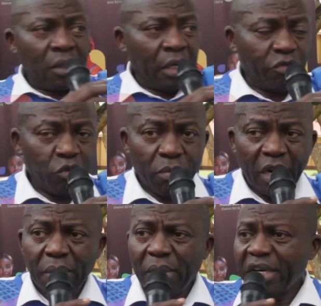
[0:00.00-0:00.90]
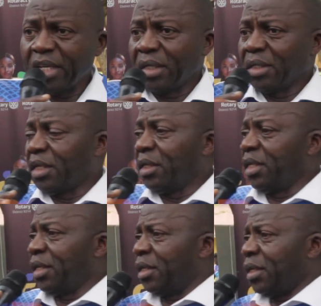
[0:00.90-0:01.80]
gave to blood bank in
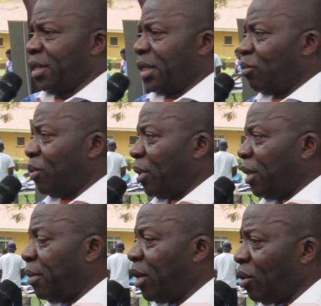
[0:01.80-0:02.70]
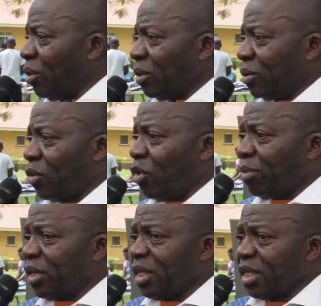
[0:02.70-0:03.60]
Mengo to
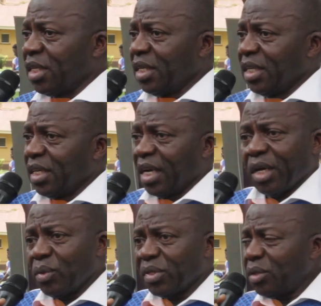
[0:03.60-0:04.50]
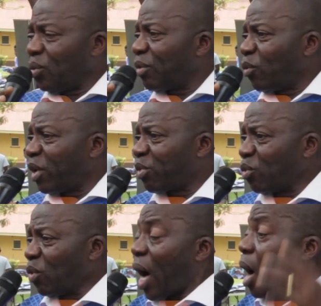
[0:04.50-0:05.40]
complete. And we said we are
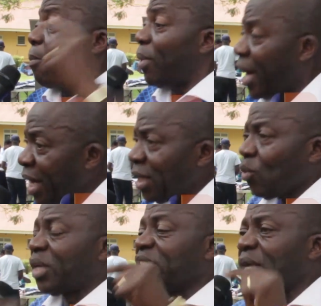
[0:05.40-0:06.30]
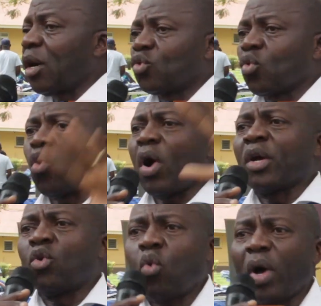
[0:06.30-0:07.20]
through. Our plan was now to go
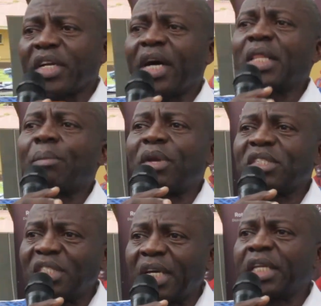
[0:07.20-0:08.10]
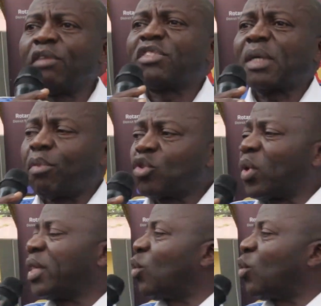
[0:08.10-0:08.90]
and look at other places and give support to other